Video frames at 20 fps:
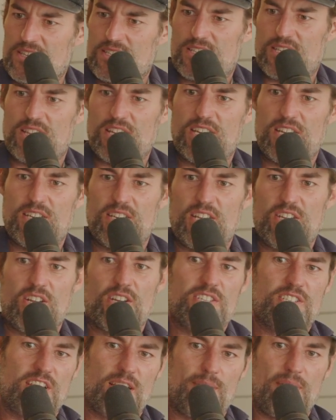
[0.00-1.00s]
So then he
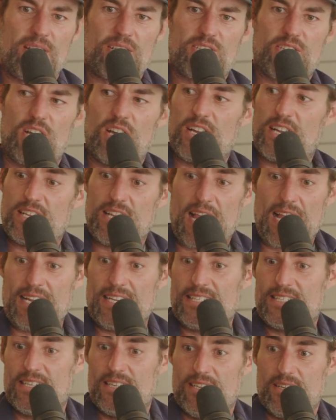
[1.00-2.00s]
goes, "Come outside,"
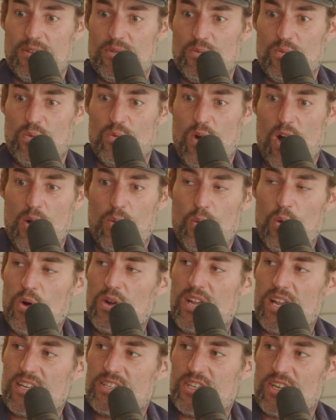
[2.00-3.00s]
and I
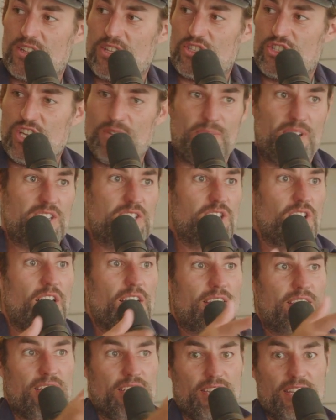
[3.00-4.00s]
walk outside the gym, and it's
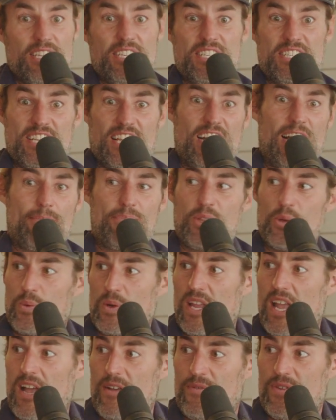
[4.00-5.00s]
like this setup that
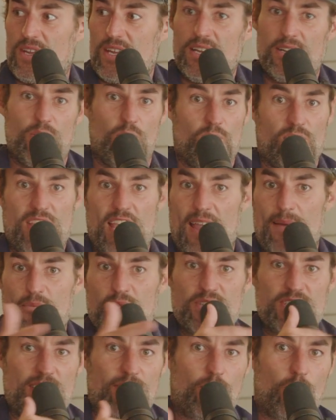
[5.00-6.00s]
we have here, or
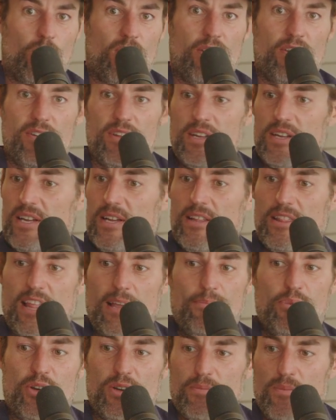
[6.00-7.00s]
cameras everywhere. They
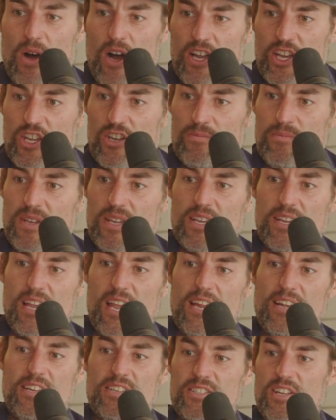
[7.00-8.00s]
put a mic on me,
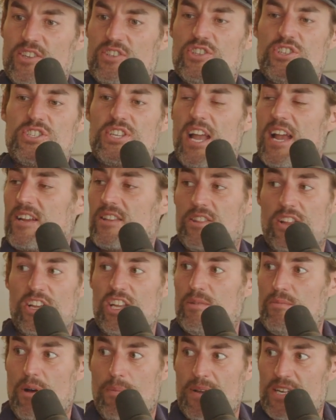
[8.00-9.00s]
and he's like, "Just act like
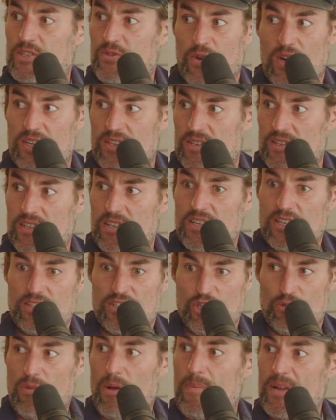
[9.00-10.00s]
you're my best friend.
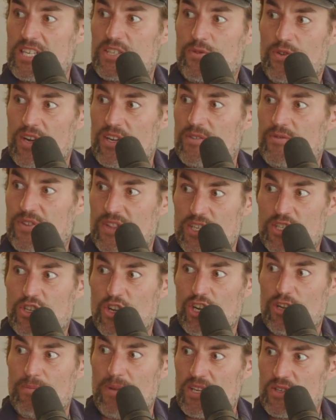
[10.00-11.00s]
You're my best friend for this
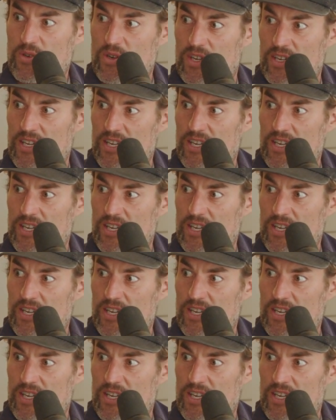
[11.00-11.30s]
documentary."